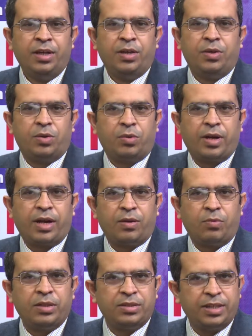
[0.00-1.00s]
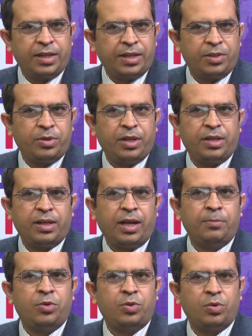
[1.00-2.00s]
you know. And once they are educated,
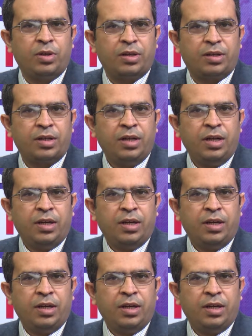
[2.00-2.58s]
I'm sure